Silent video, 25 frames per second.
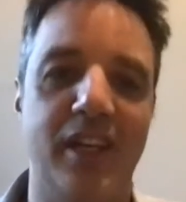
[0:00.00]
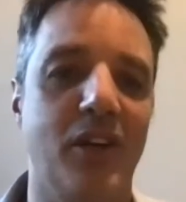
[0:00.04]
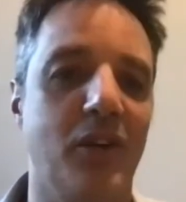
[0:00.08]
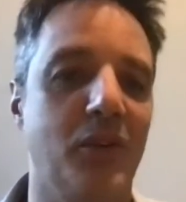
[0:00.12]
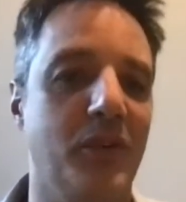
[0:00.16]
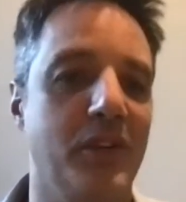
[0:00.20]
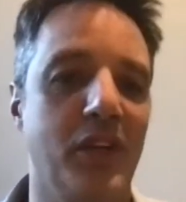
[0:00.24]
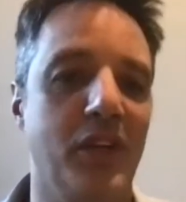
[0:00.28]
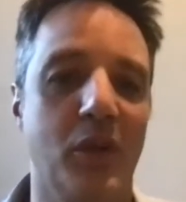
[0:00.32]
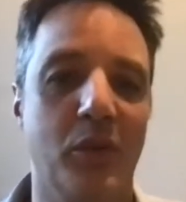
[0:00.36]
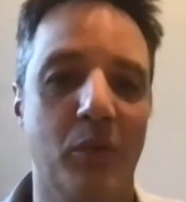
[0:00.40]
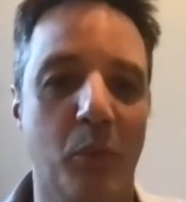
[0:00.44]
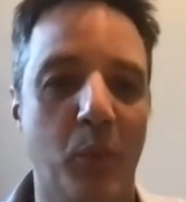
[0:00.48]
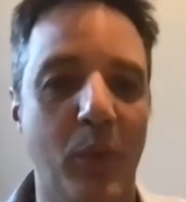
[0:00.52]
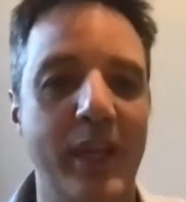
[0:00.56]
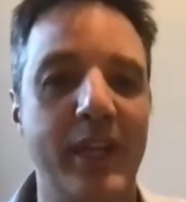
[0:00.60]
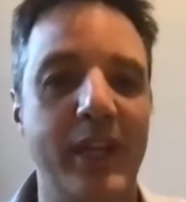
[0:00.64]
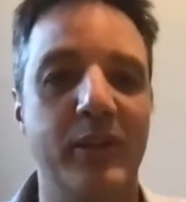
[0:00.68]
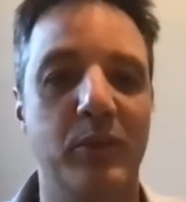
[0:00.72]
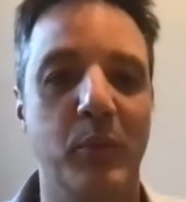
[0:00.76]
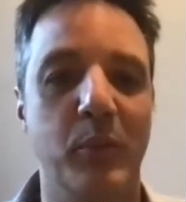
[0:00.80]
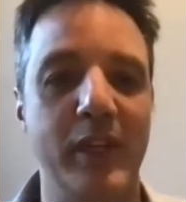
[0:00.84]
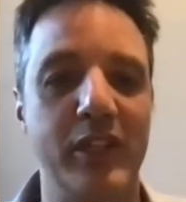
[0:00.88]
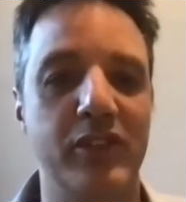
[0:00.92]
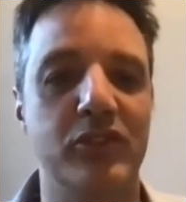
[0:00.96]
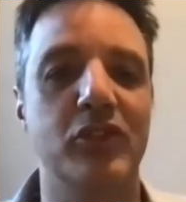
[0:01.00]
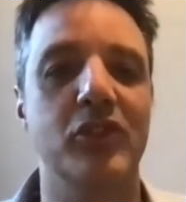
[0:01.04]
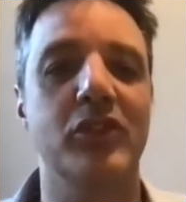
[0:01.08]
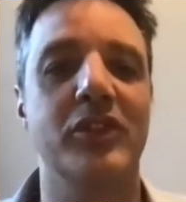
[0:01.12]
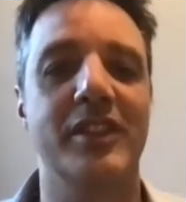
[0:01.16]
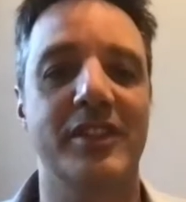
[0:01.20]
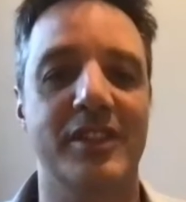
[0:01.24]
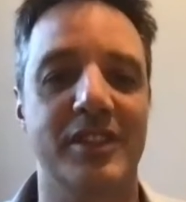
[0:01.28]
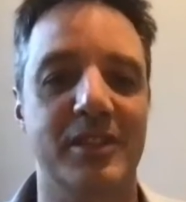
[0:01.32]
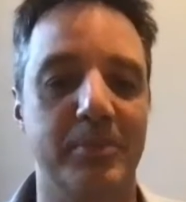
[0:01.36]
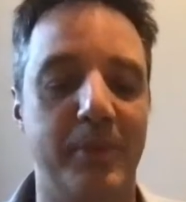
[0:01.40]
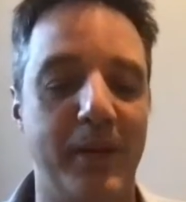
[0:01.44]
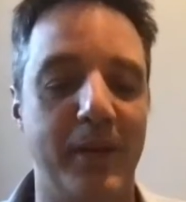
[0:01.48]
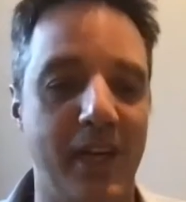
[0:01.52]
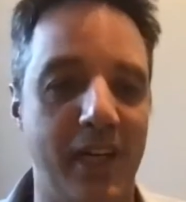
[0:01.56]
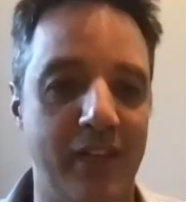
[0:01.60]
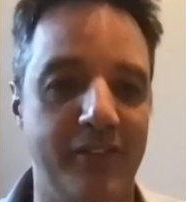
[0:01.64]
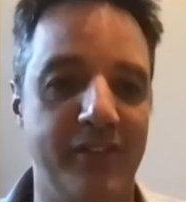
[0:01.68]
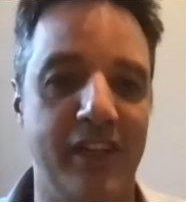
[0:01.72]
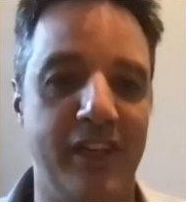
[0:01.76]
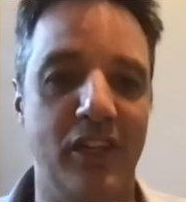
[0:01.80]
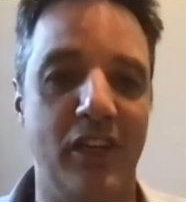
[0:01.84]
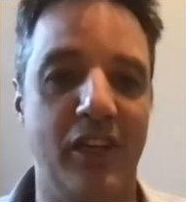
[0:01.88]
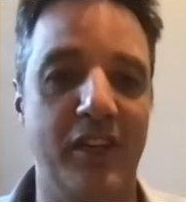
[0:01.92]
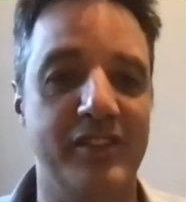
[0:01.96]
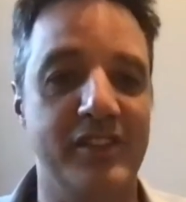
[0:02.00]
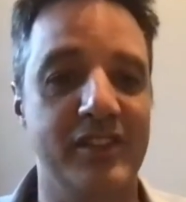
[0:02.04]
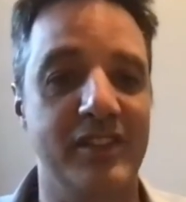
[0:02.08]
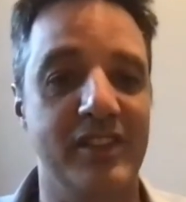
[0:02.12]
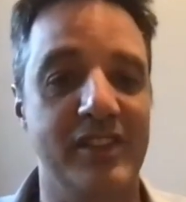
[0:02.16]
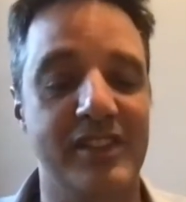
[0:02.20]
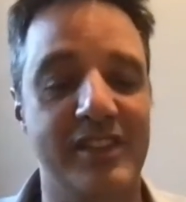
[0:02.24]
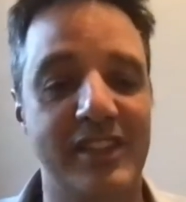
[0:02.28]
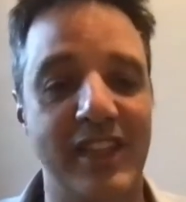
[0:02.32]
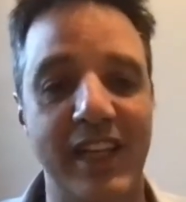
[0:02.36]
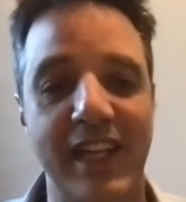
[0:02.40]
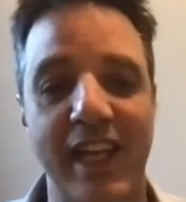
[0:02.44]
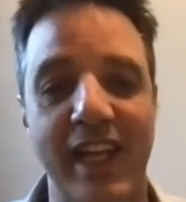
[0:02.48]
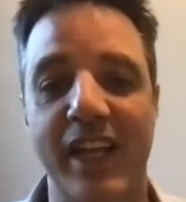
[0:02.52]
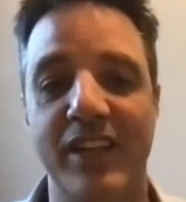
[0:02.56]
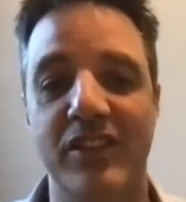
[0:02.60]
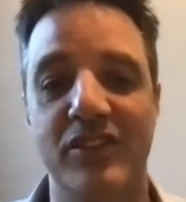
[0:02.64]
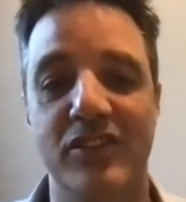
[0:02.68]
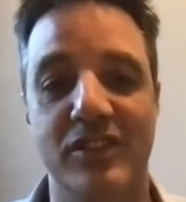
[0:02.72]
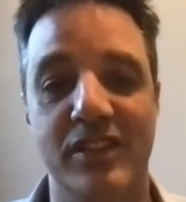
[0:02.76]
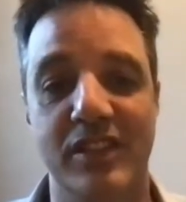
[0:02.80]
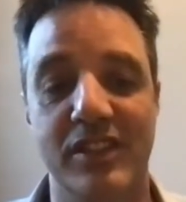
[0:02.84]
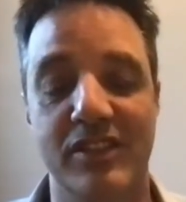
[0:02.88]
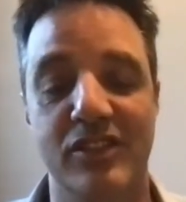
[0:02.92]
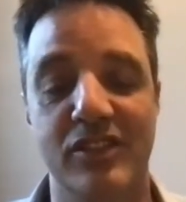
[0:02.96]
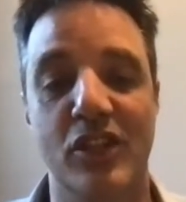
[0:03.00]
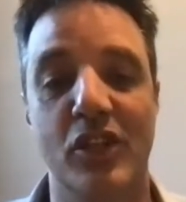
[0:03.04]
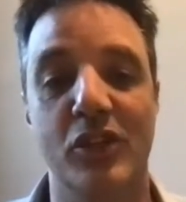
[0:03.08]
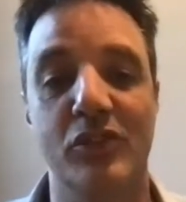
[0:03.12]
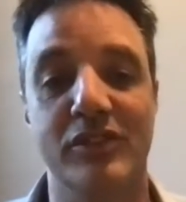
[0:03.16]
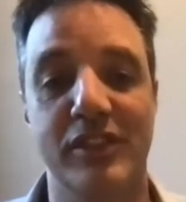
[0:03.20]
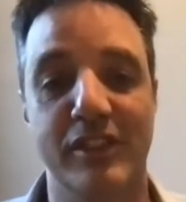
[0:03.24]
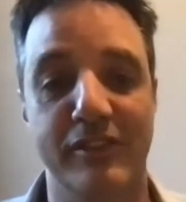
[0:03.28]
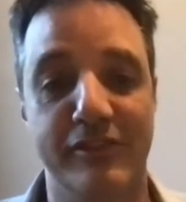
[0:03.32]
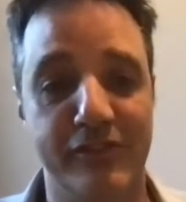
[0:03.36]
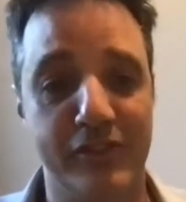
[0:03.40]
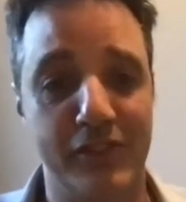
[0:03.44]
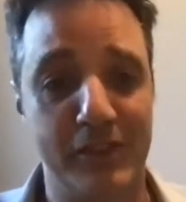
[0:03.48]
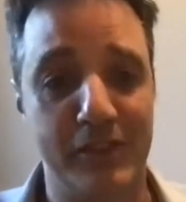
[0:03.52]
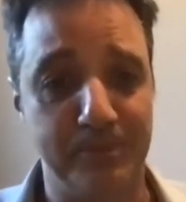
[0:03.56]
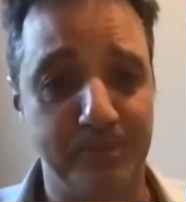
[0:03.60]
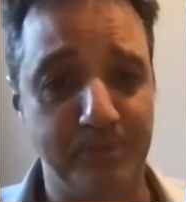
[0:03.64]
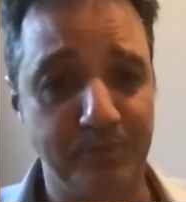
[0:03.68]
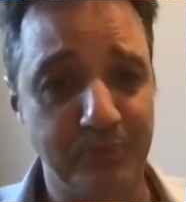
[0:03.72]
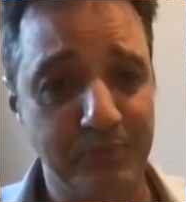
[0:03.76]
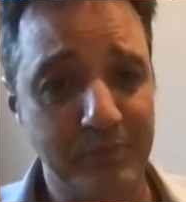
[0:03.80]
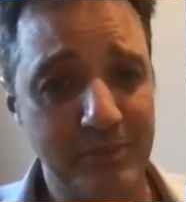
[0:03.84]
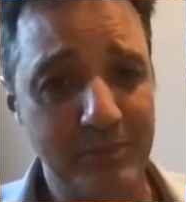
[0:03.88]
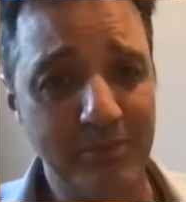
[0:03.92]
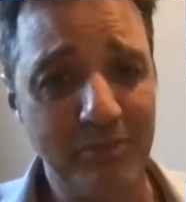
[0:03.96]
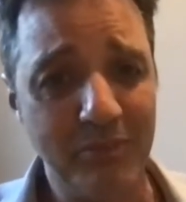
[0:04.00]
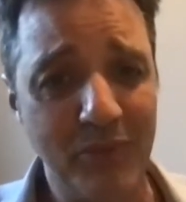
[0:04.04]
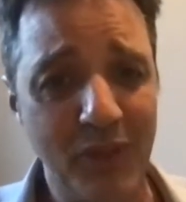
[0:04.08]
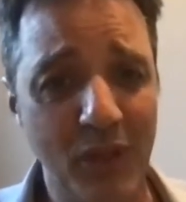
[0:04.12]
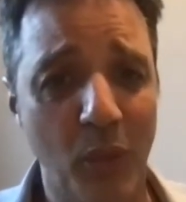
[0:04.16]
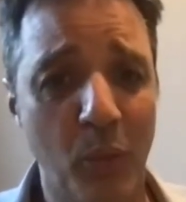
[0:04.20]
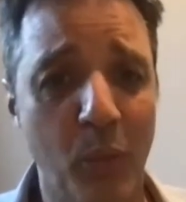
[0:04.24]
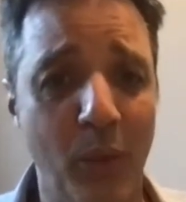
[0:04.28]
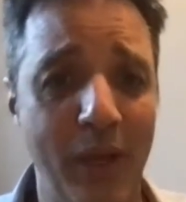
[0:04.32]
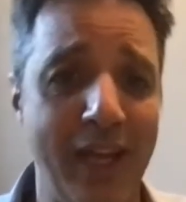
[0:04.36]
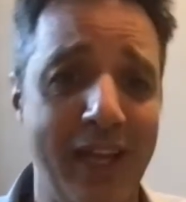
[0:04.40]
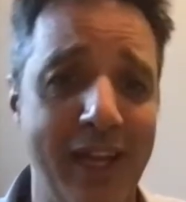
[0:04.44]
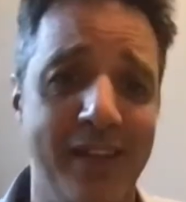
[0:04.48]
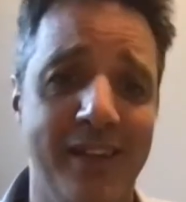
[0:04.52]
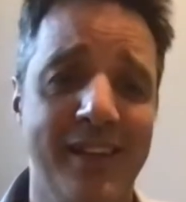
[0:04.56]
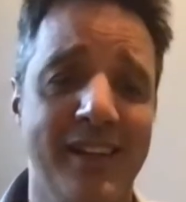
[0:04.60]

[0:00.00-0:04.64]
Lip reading: You know, we do this as part of our lives, and the state agency is no different, where